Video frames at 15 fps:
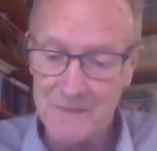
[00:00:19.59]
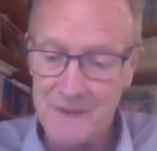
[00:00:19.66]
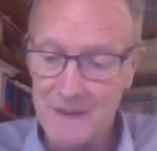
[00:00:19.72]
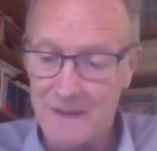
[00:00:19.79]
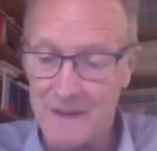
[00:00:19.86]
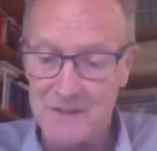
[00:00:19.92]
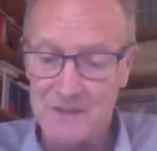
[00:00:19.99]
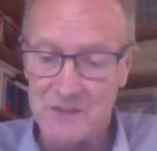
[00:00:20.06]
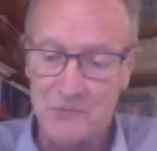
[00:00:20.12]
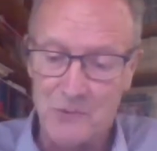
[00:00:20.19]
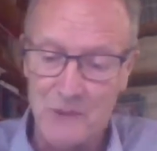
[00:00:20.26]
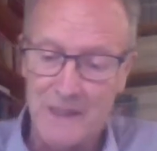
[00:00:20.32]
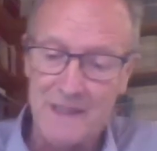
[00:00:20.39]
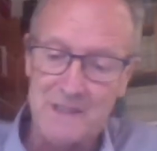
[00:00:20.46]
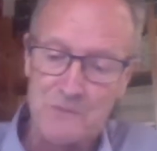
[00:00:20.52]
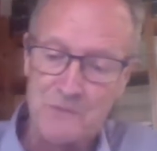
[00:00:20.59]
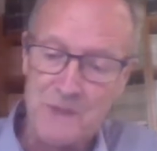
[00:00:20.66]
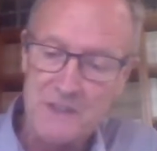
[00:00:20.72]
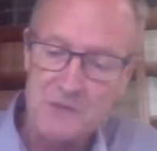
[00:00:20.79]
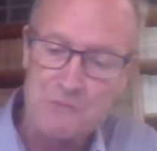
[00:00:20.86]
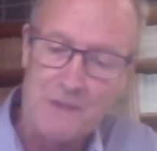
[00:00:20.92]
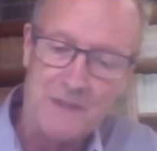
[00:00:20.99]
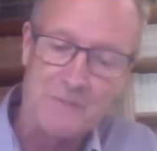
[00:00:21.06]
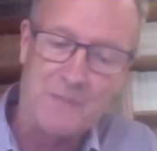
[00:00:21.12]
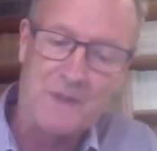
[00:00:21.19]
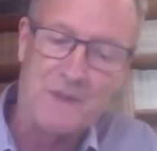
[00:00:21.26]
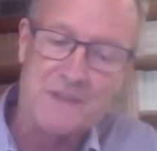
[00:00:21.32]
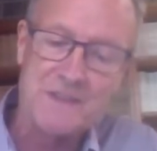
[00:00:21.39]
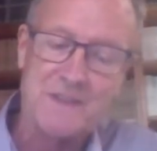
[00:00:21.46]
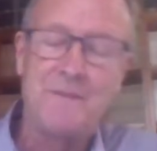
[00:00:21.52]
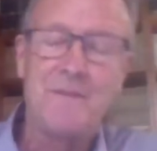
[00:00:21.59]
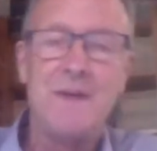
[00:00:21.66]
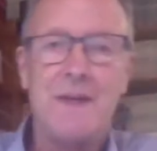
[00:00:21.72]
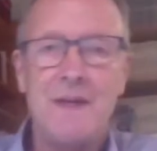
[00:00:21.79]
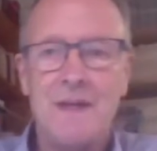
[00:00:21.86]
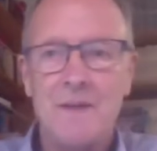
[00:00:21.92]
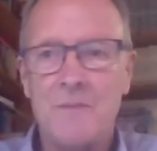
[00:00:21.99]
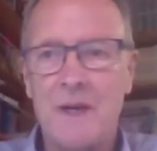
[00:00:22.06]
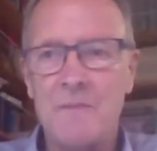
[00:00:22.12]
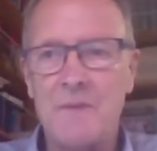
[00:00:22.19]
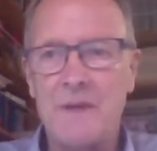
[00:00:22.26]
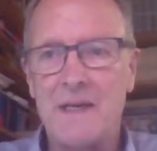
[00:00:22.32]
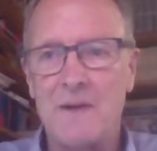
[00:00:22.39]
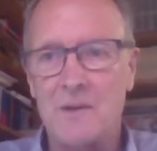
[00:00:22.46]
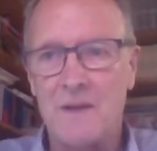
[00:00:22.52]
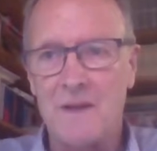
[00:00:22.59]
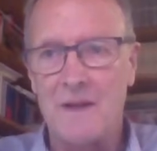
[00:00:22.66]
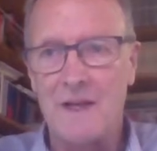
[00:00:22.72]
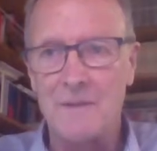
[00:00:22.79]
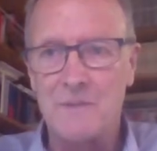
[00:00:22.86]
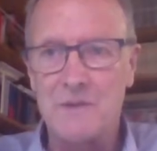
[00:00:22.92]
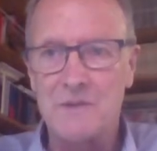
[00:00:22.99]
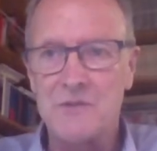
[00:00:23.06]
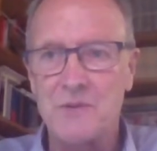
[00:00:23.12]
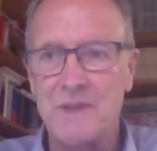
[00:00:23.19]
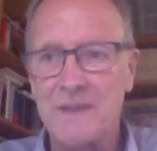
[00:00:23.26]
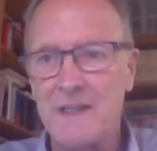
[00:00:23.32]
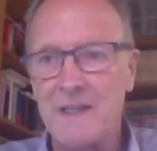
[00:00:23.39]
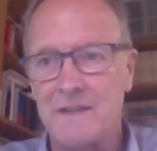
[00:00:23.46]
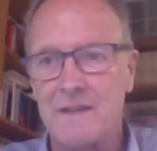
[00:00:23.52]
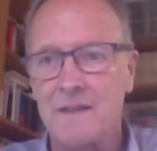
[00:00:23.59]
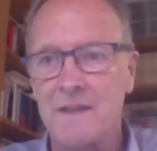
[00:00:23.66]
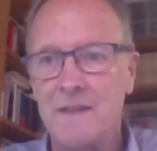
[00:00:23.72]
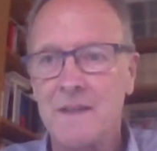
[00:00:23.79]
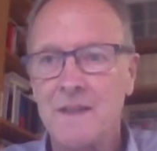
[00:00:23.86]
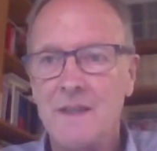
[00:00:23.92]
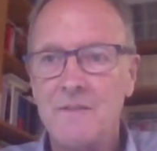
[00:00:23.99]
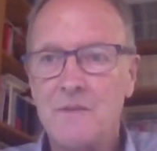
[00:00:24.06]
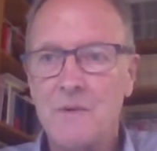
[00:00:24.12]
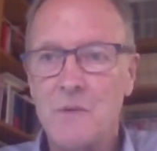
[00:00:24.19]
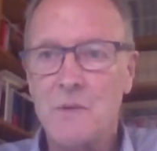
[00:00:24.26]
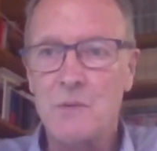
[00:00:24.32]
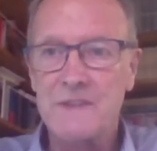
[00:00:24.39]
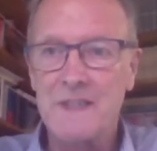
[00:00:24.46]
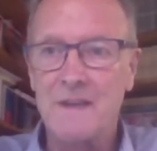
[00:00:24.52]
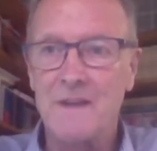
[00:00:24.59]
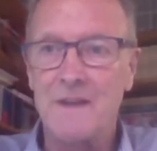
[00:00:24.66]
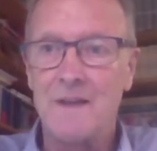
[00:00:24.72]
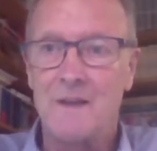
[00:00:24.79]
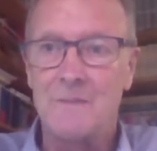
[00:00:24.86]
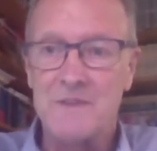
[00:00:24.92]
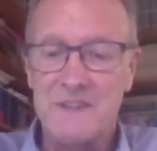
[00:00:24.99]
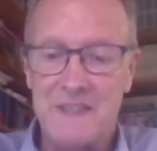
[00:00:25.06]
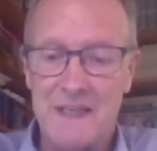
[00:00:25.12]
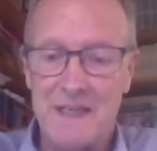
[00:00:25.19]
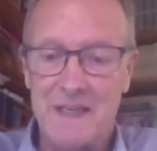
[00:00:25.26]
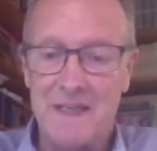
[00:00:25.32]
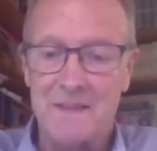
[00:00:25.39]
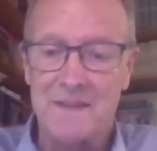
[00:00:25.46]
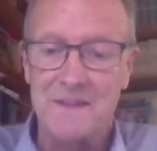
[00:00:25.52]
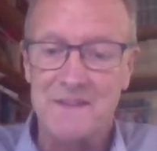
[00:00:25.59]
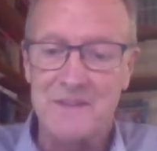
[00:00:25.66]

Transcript: kinds of ways in which one person may be held liable to another for causing harm to that other.